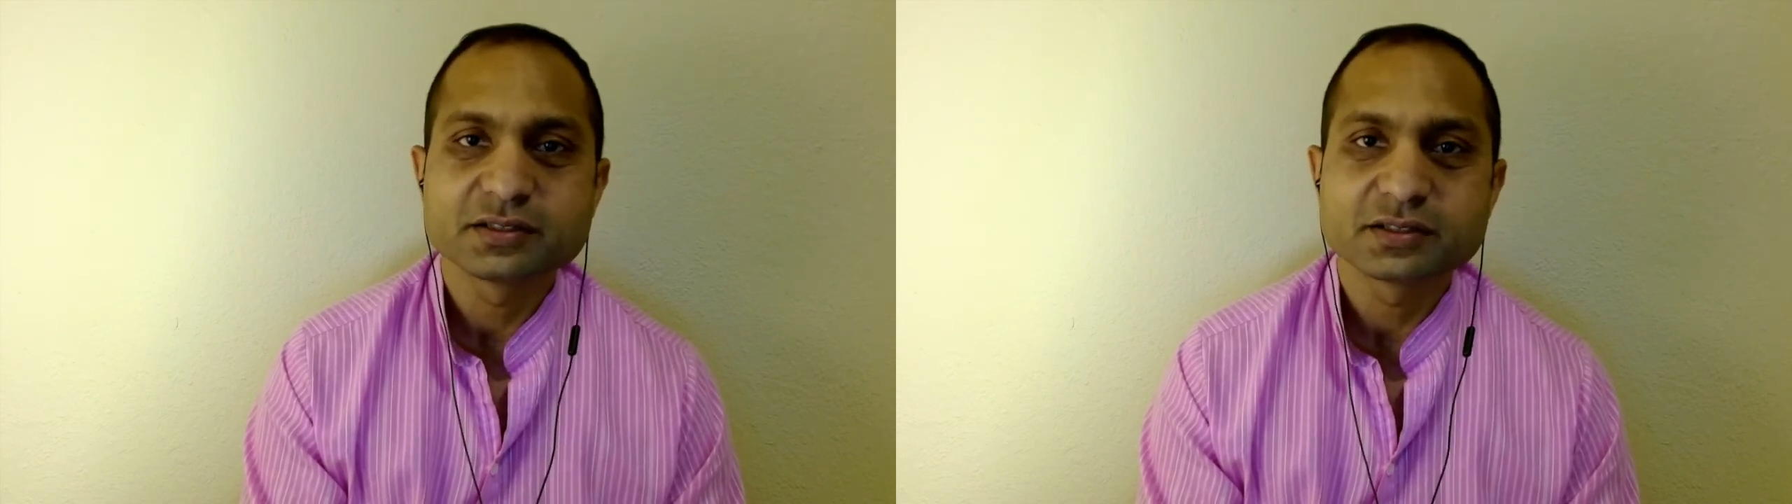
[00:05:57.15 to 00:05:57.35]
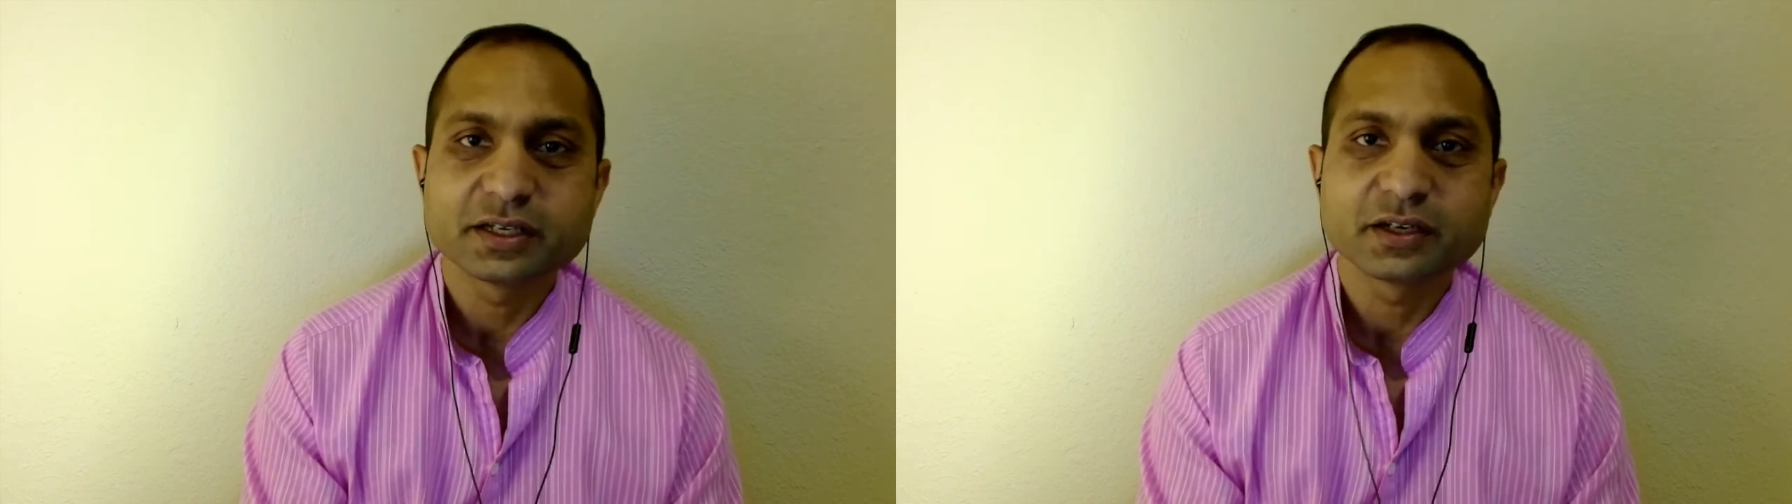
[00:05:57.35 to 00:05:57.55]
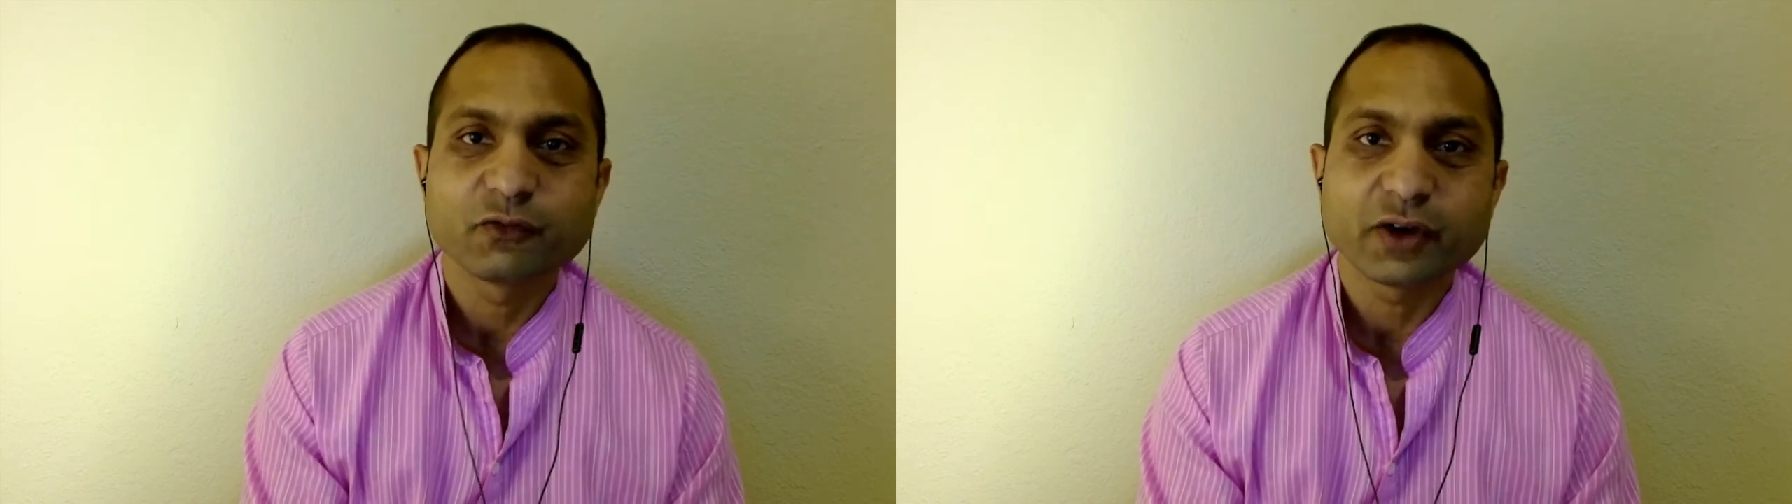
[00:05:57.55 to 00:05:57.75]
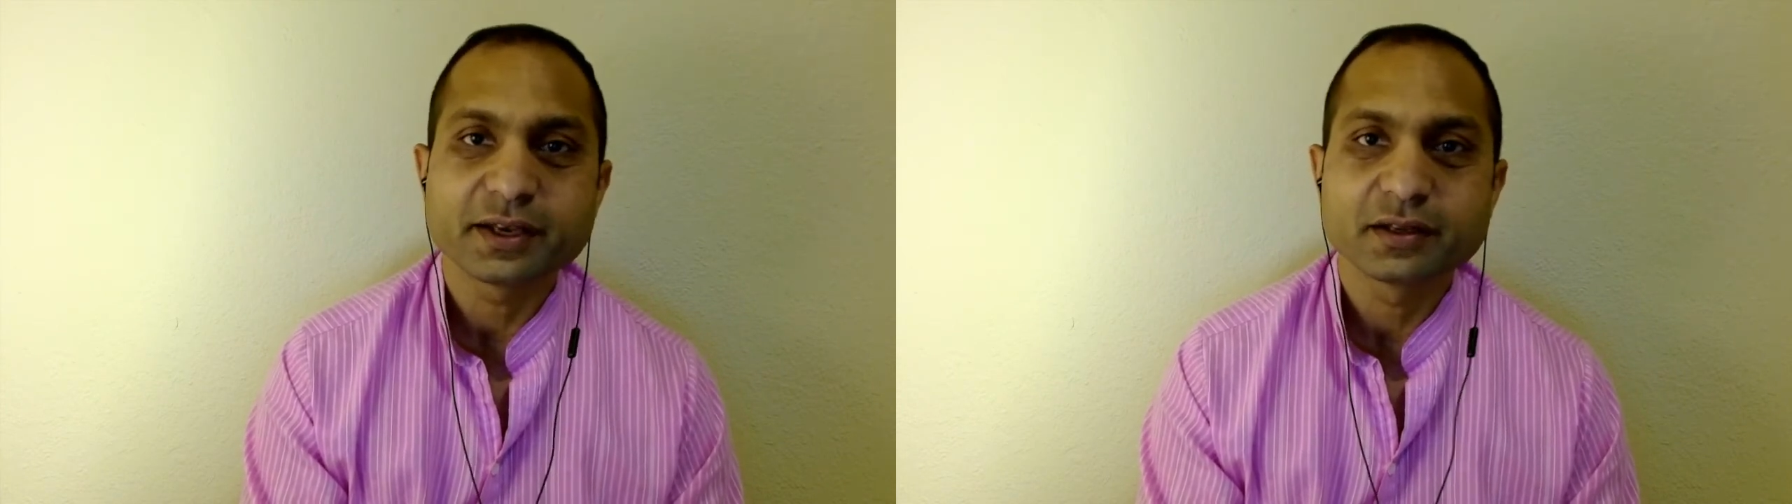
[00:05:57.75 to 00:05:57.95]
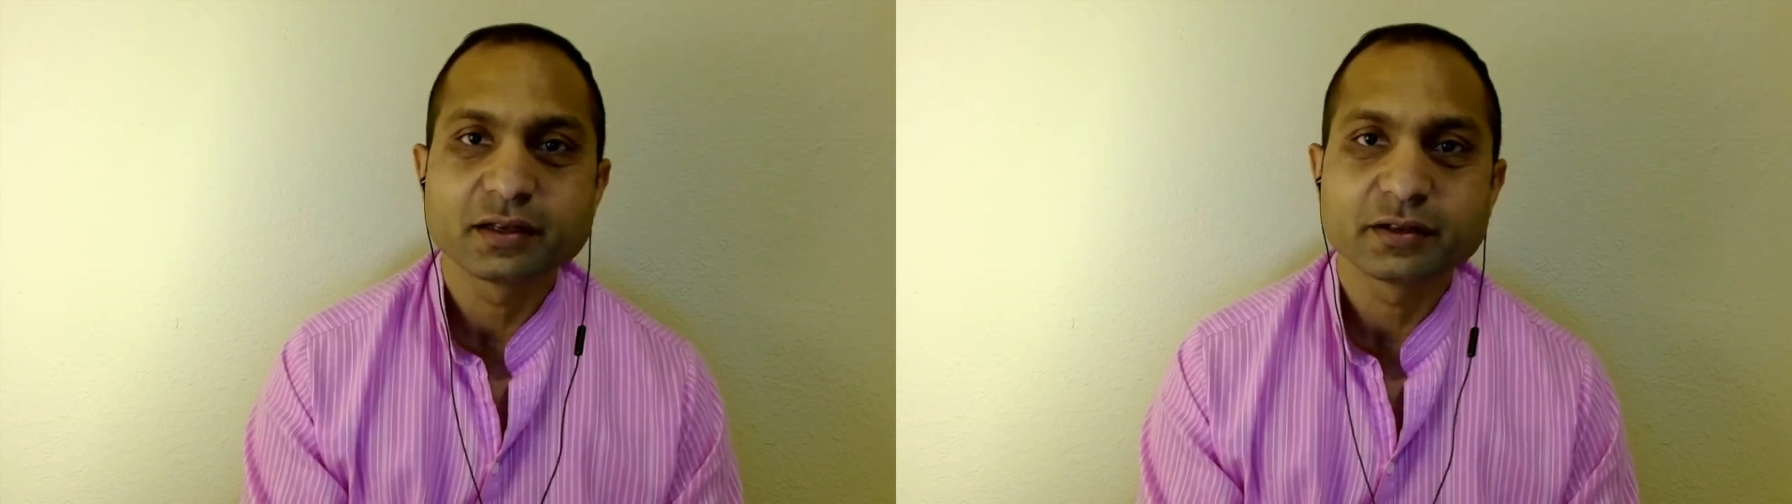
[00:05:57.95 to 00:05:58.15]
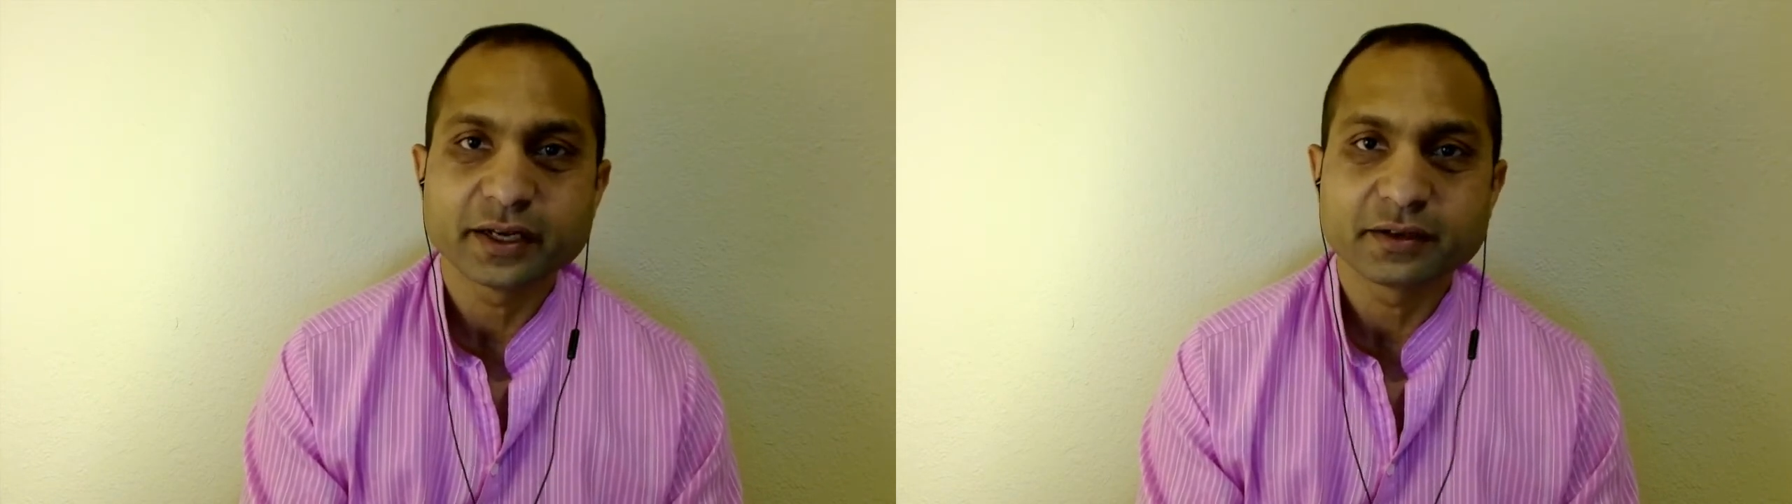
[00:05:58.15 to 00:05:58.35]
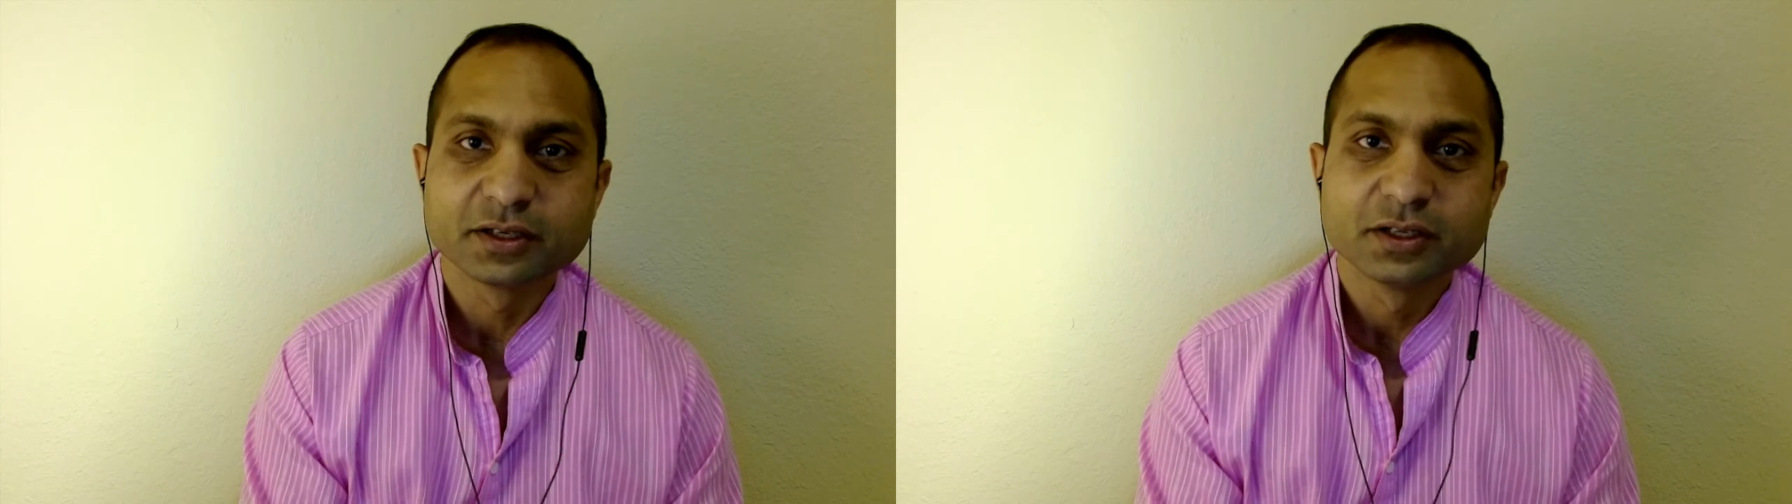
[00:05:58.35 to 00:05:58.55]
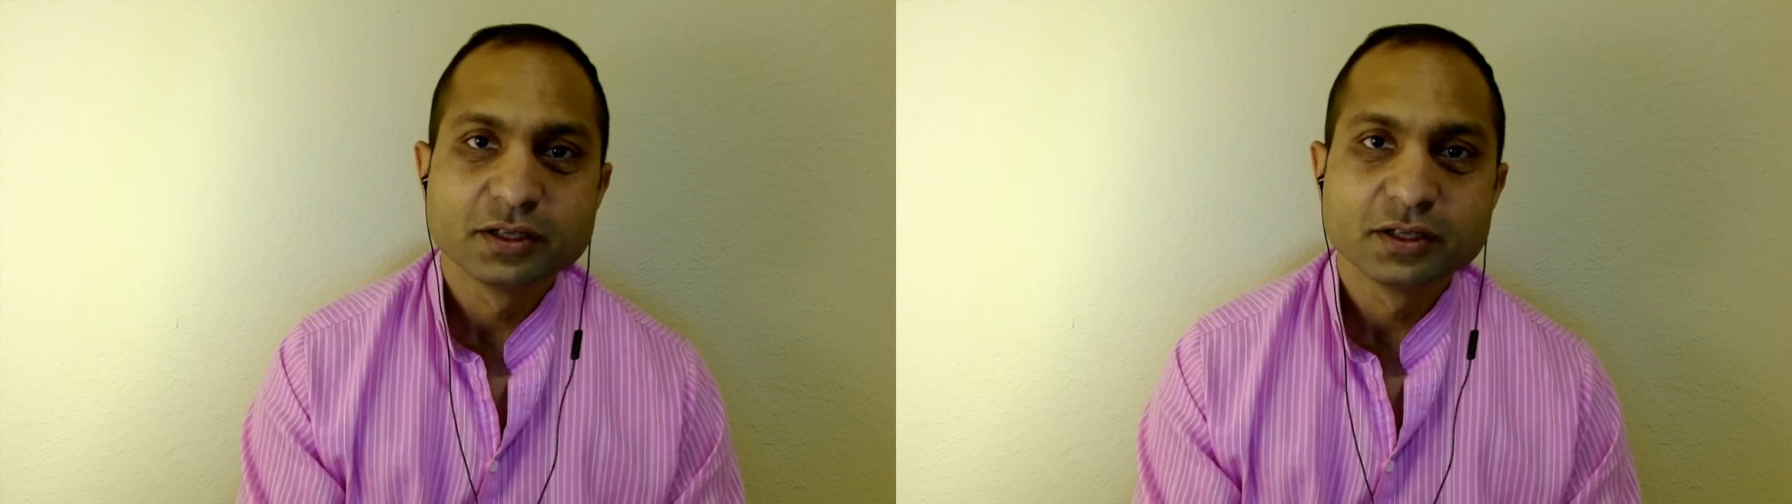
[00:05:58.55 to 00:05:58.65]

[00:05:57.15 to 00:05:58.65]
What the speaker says: state, final, that